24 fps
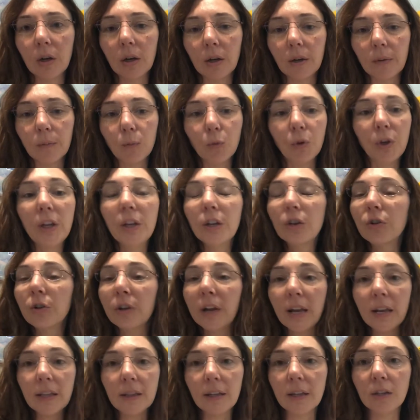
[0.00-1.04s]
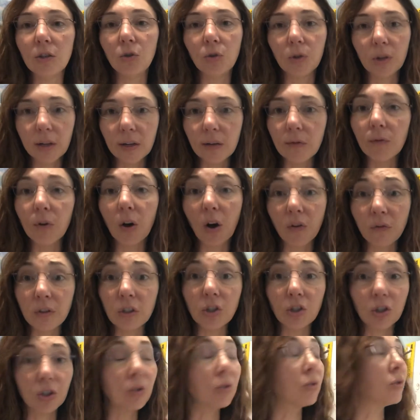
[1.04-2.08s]
reiterate that you can involve the
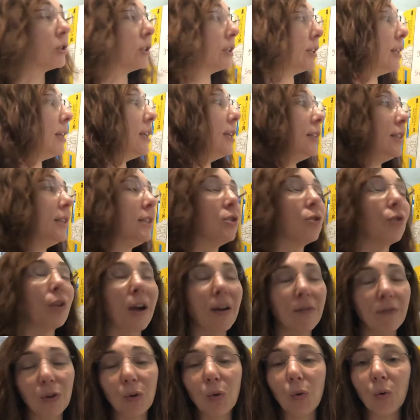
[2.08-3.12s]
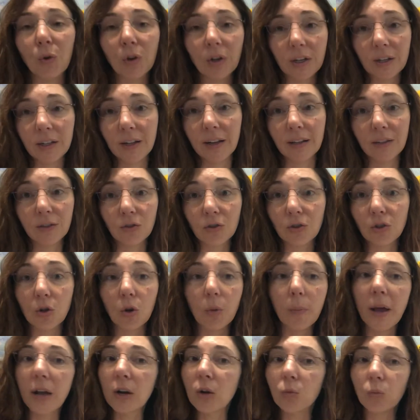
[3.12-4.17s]
children in these graphic organizers, no
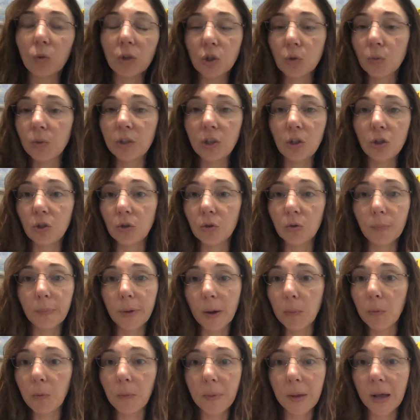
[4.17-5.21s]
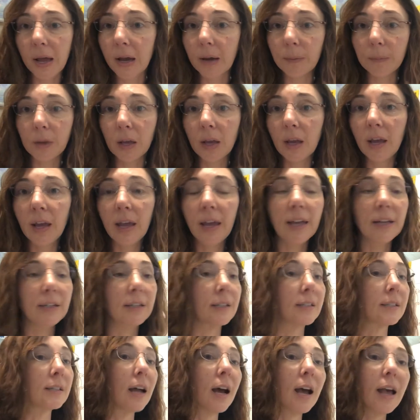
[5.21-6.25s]
matter which one you do. Bubble map, it
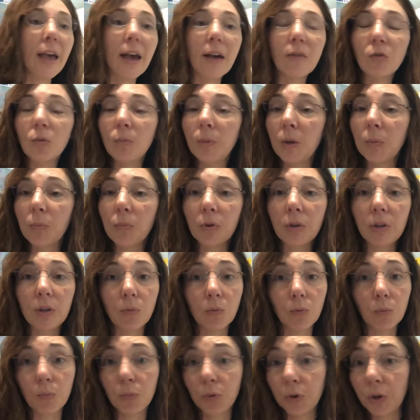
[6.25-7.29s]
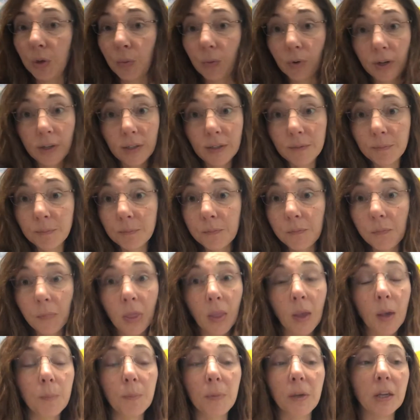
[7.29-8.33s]
does not have to be pre-written,
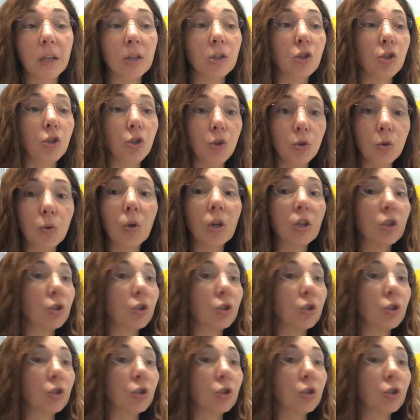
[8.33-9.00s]
because you are